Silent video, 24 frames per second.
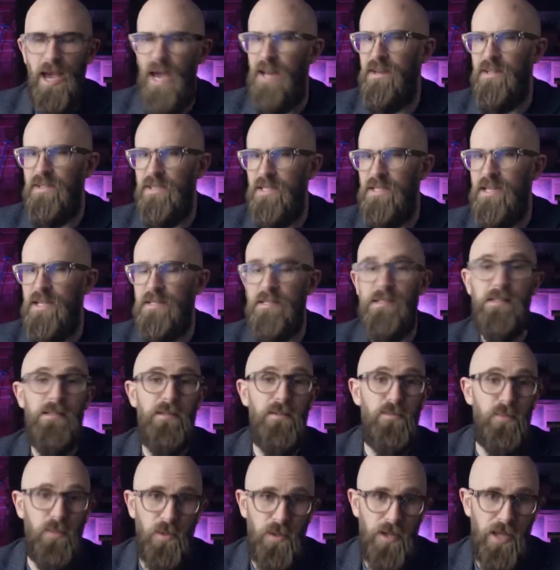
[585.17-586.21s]
energy density
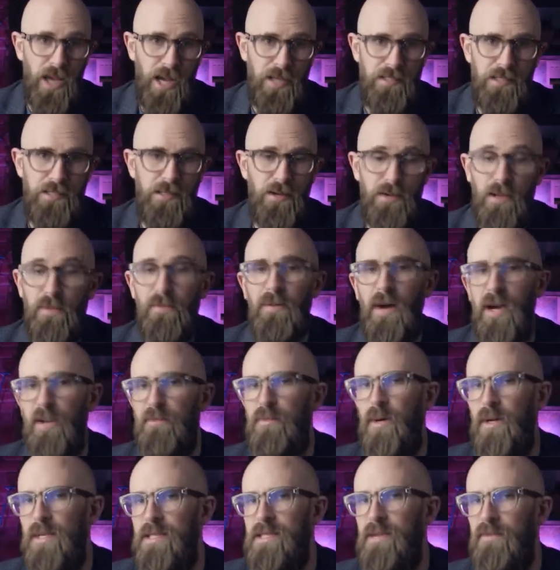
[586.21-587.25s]
of wood gas is only
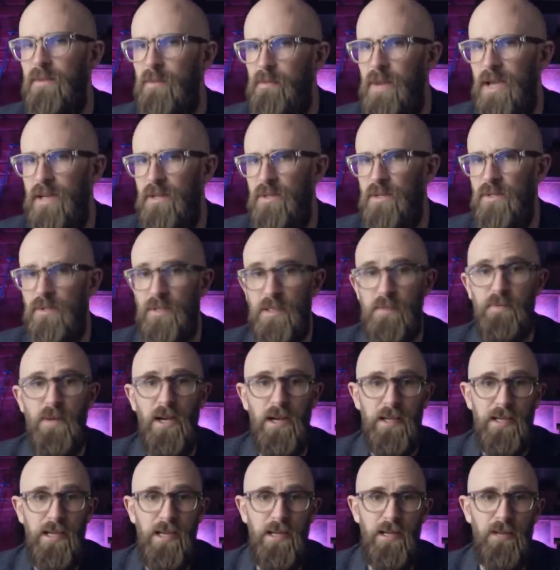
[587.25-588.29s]
5.7 megajoules
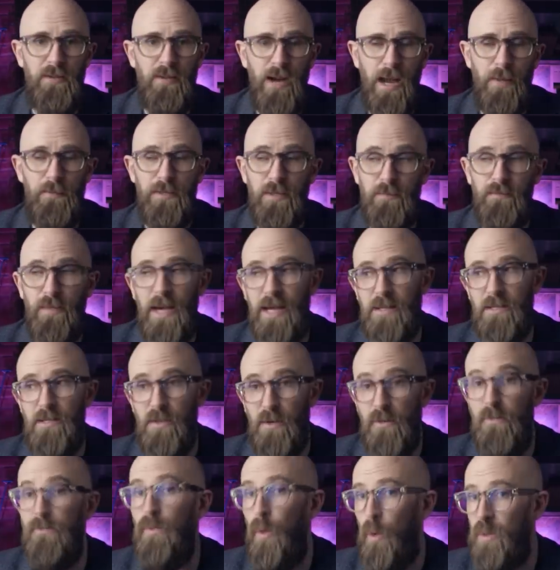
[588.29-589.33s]
per kilogram compared
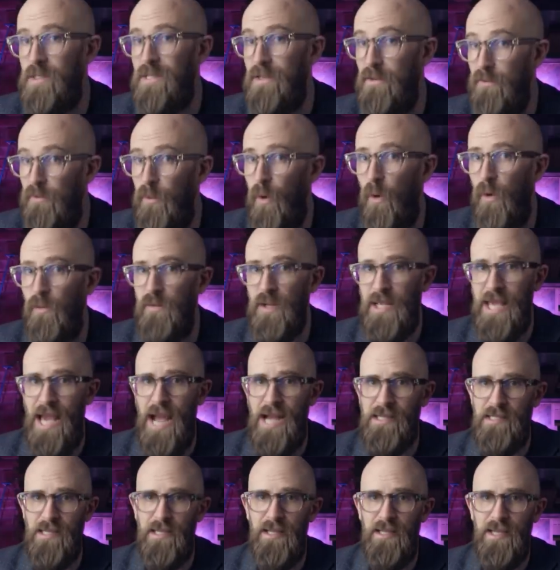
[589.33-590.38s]
to 44 for
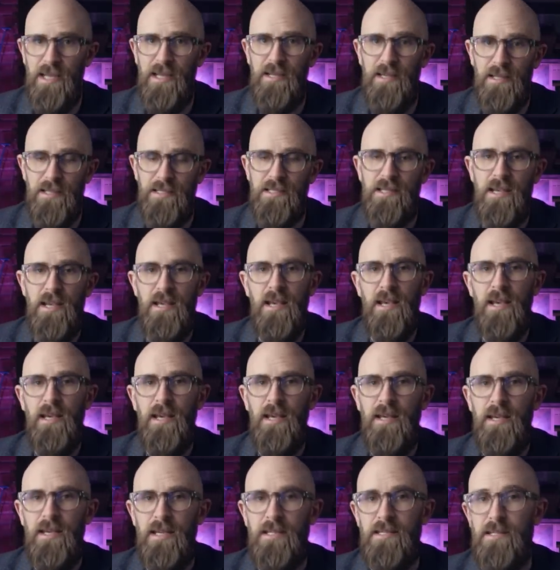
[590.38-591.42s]
gasoline and
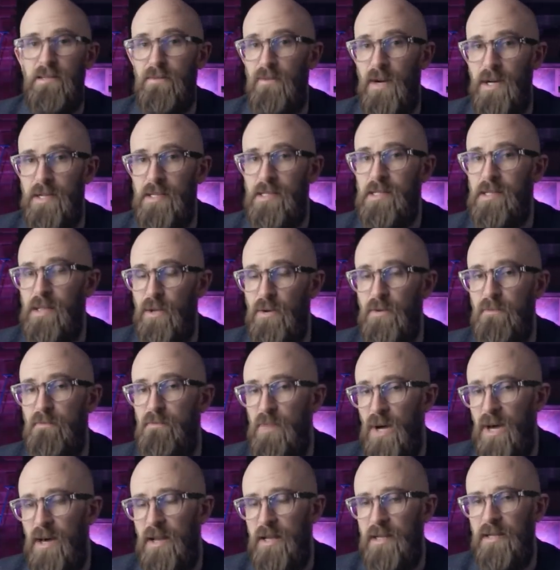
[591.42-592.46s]
it's very slow
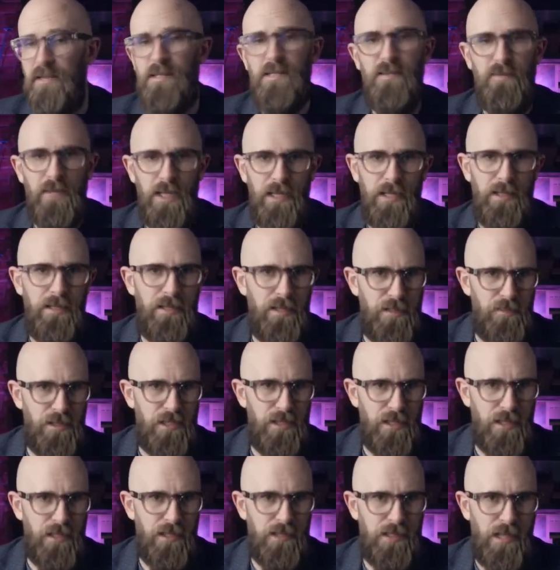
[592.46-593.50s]
burning, severely
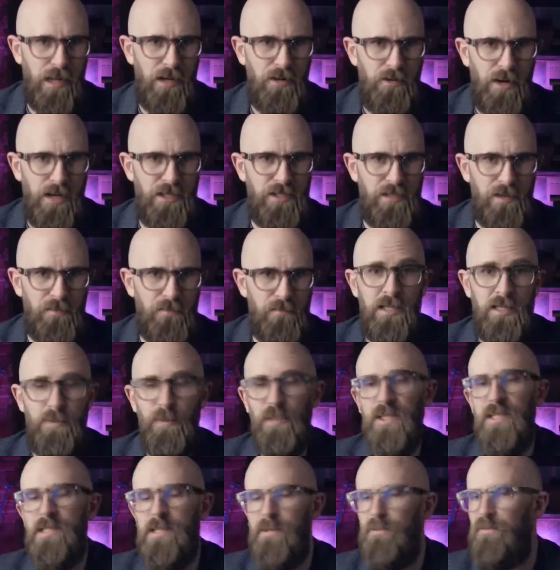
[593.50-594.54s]
limiting acceleration. To
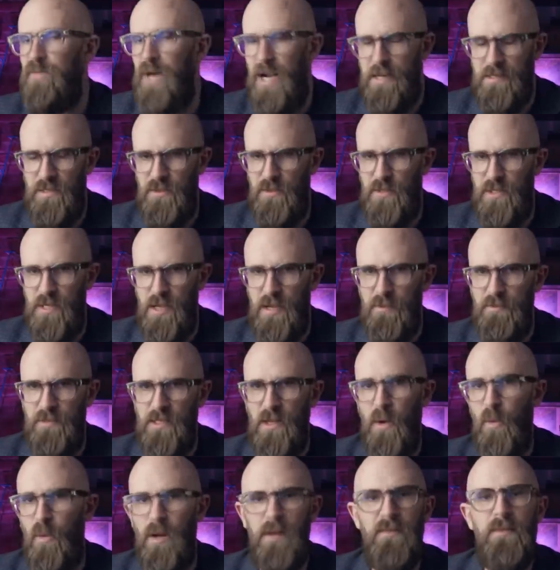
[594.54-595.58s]
put this in practical terms,
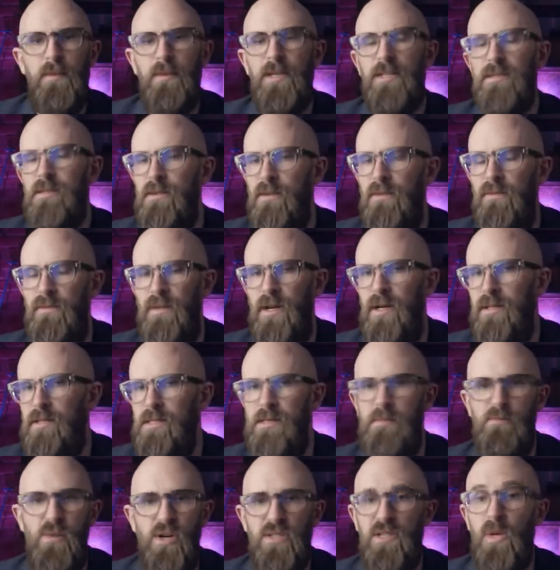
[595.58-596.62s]
one of the most
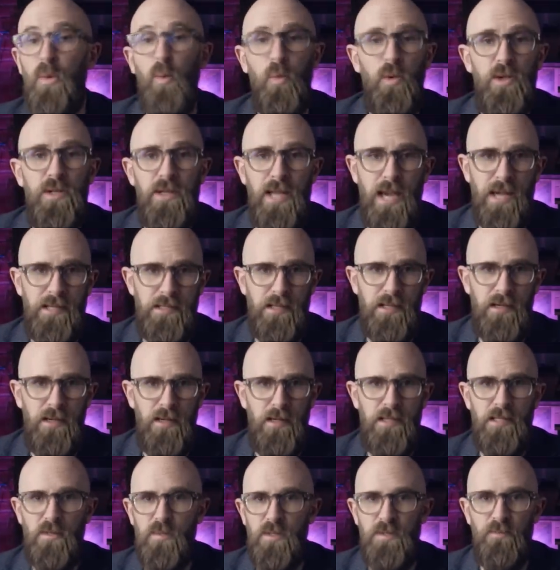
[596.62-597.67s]
advanced modern wood gas
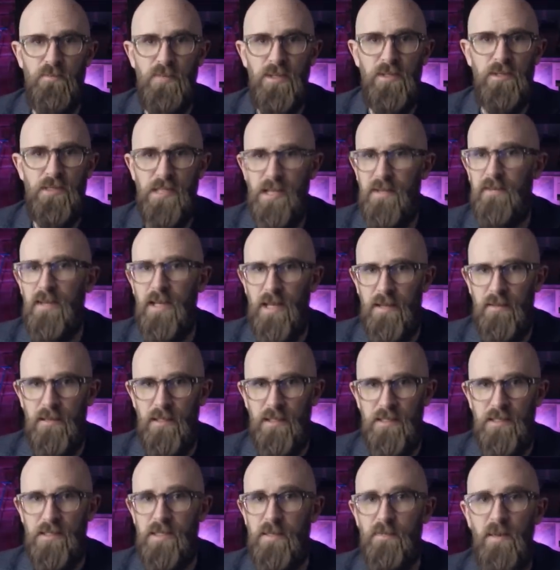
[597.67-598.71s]
cars was built in the
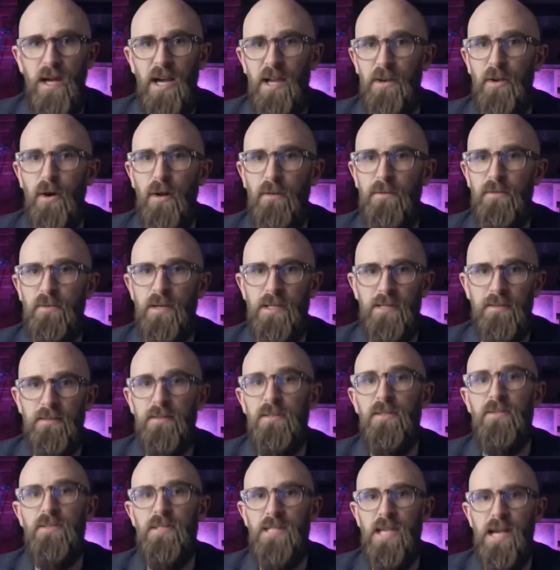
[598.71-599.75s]
Netherlands by an off-grid
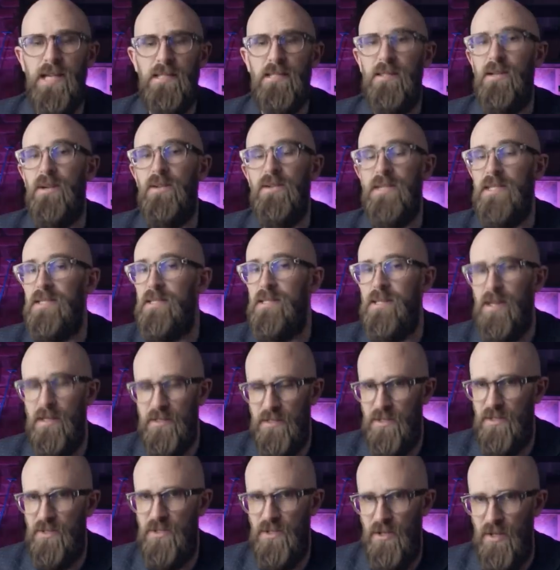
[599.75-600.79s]
enthusiast known as
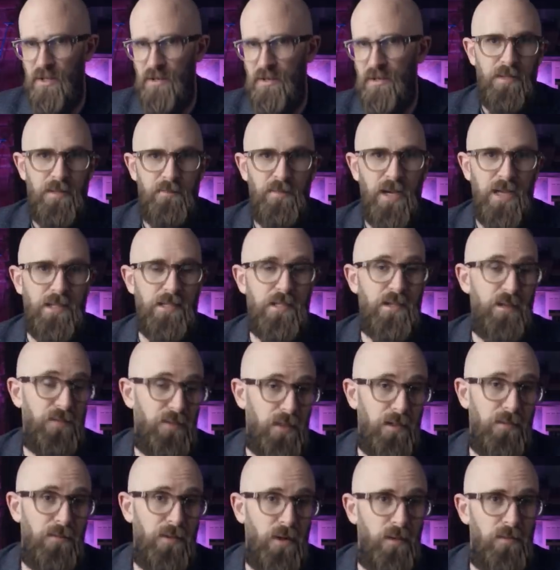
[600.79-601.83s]
Dutch John. Based off
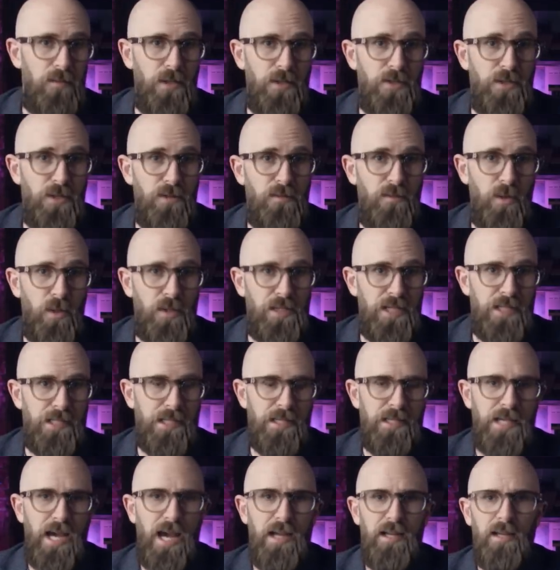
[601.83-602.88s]
a Volvo 240
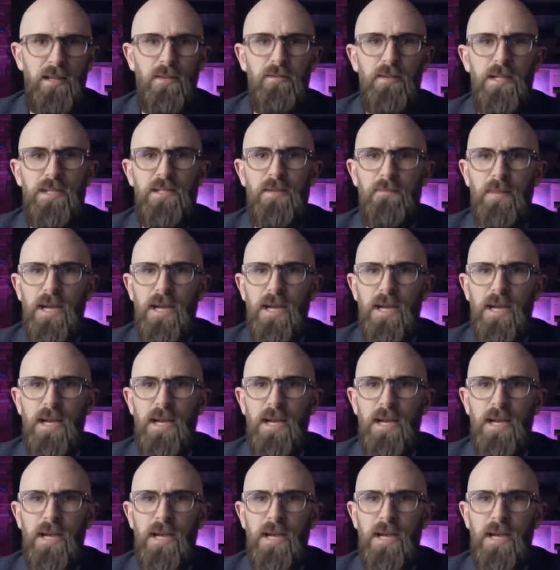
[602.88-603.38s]
sedan, it can reach a